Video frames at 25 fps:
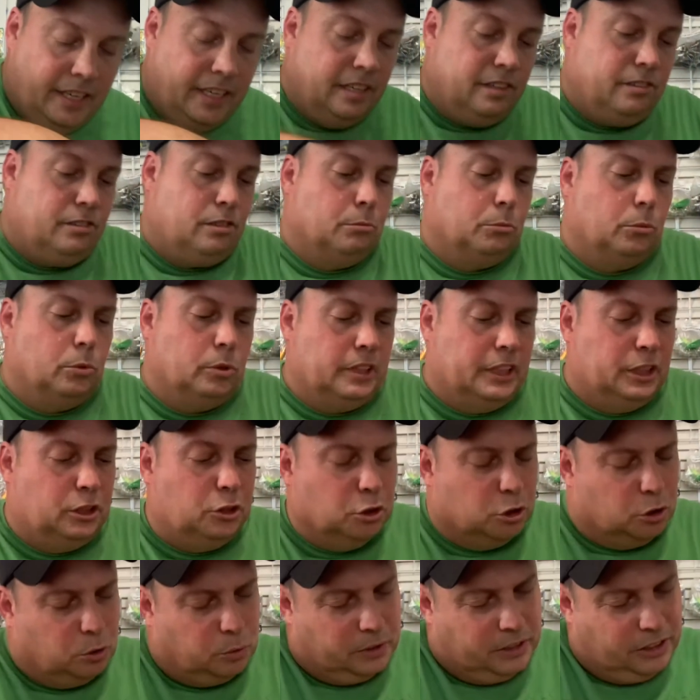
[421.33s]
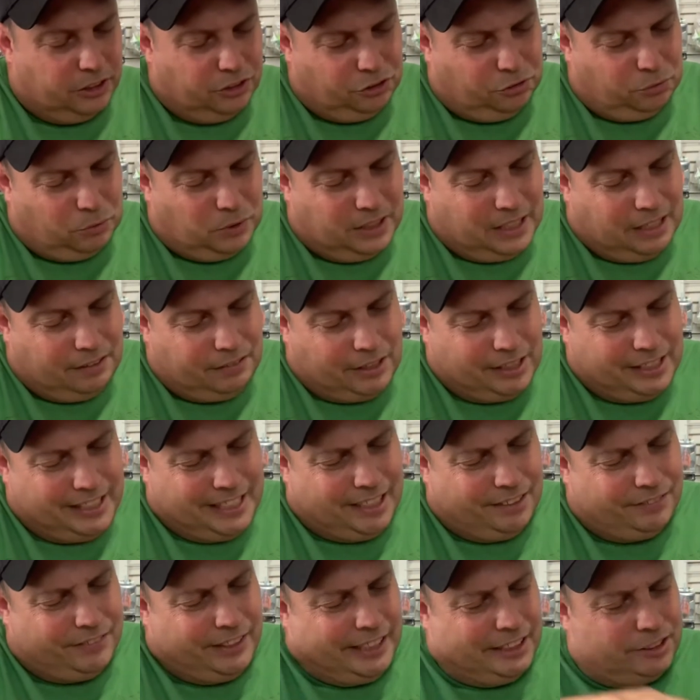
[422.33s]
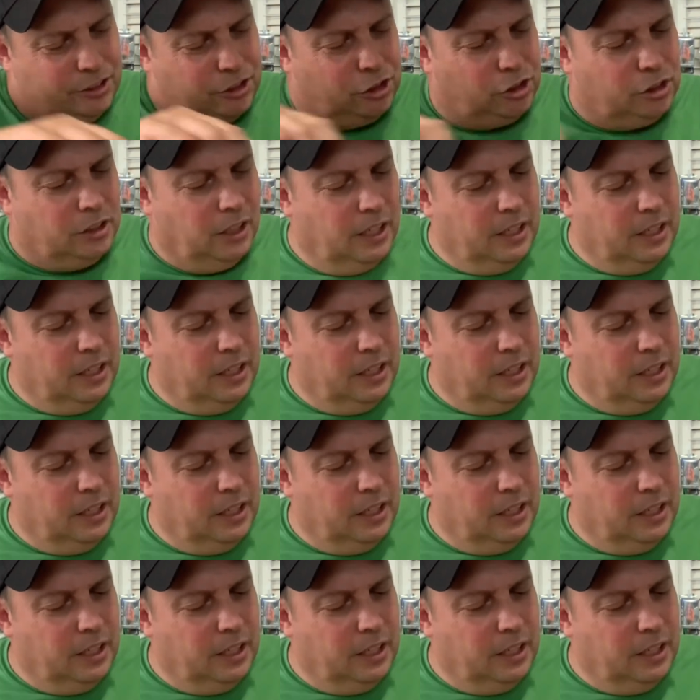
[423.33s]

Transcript: Getting some really cool ones. There's one I've actually